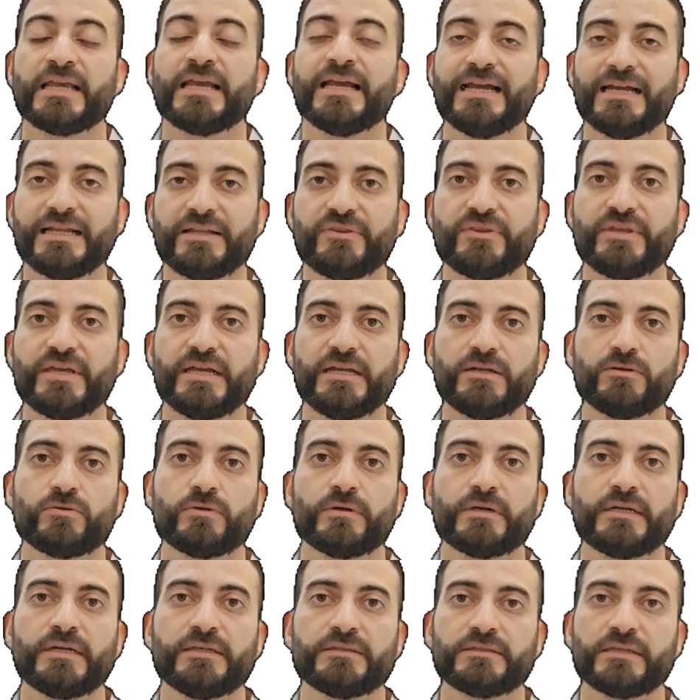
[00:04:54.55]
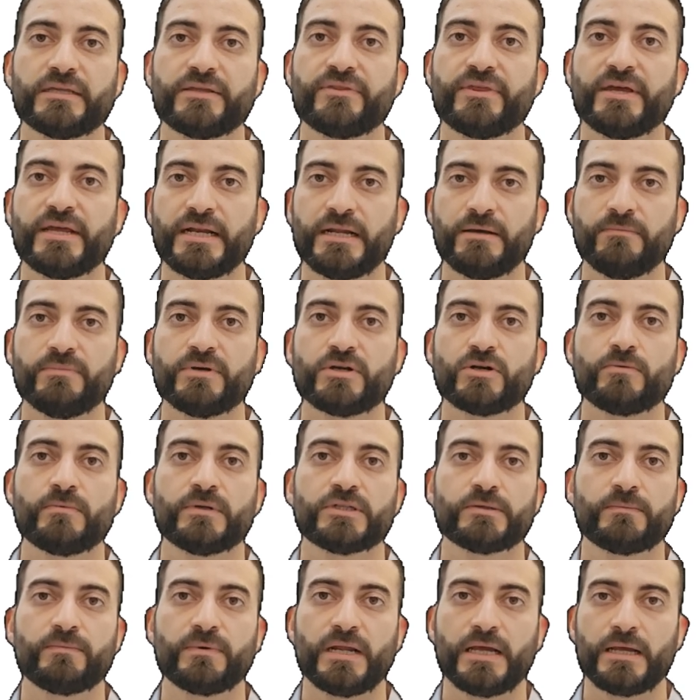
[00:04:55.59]
and write the number
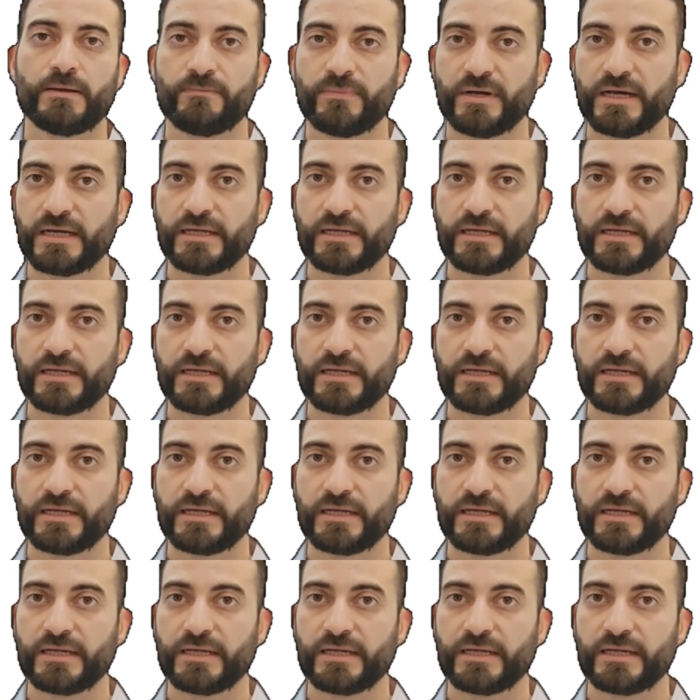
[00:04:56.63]
multiplied by